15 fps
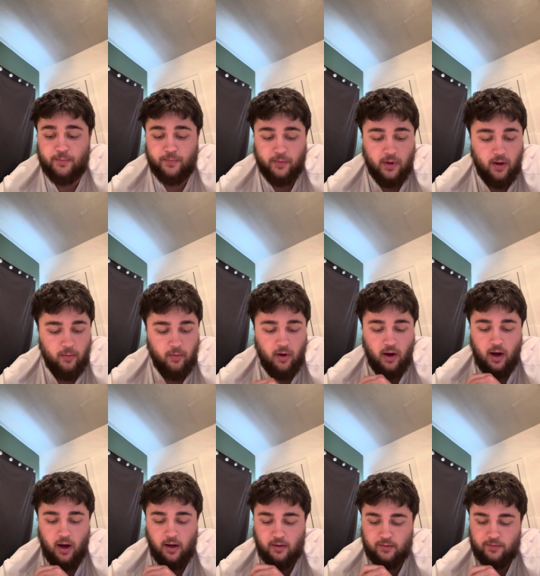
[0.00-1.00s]

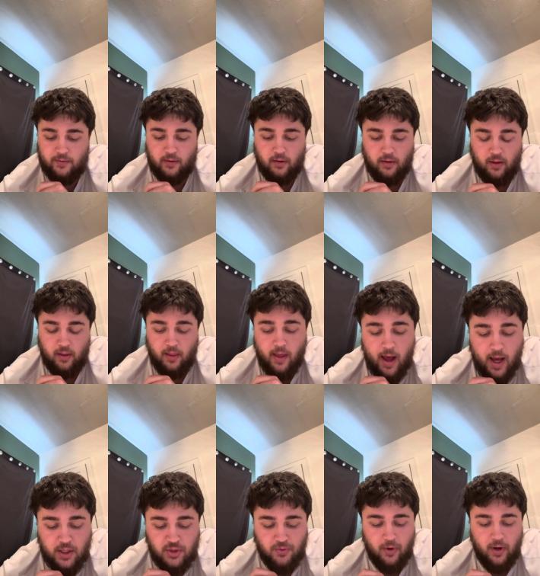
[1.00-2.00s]
For the
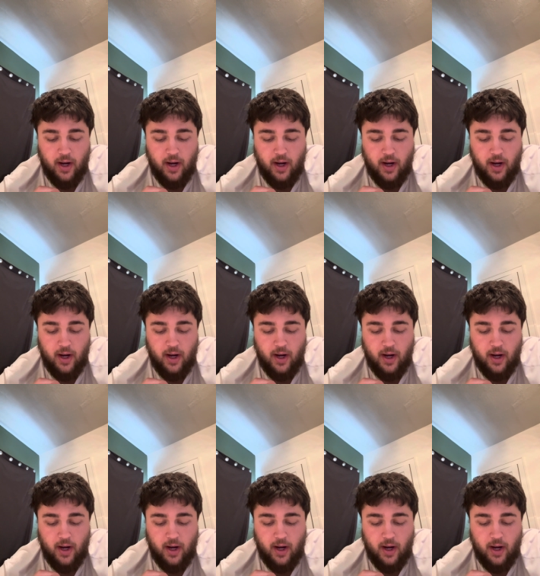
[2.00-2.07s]
last one,